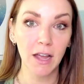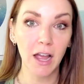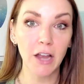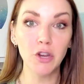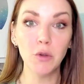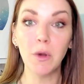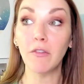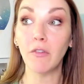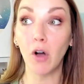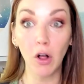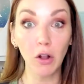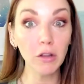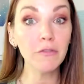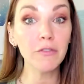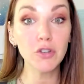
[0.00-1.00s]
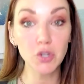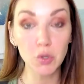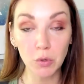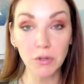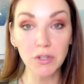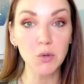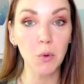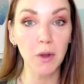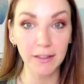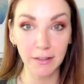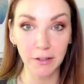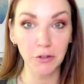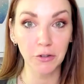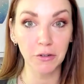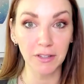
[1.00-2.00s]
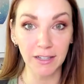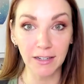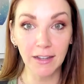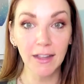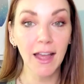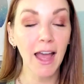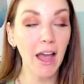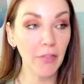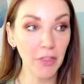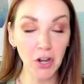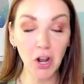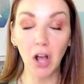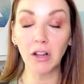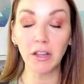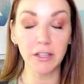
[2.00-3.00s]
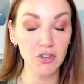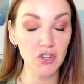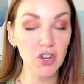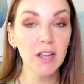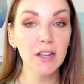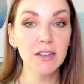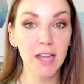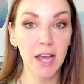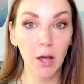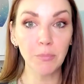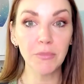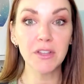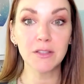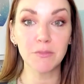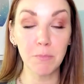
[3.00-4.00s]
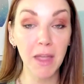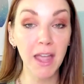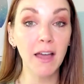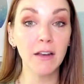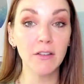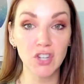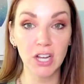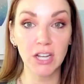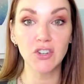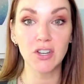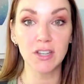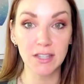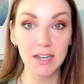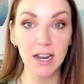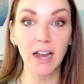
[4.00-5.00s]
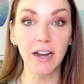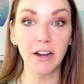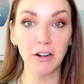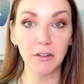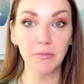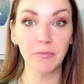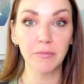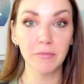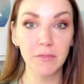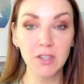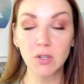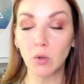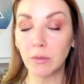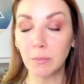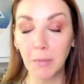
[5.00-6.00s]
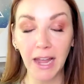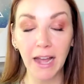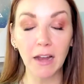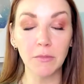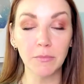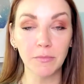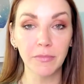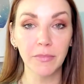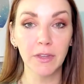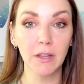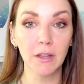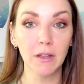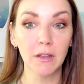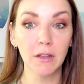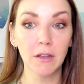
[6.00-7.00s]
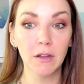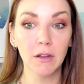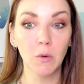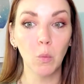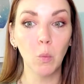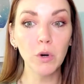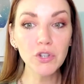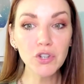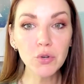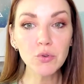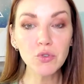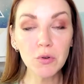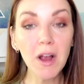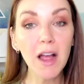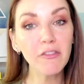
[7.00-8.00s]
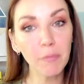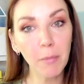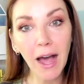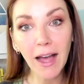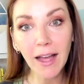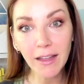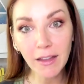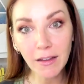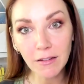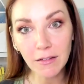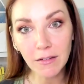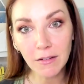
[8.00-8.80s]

And you have all of the tools, quite literally, and the knowledge to help this man change his tire, this old man. Would you drive by?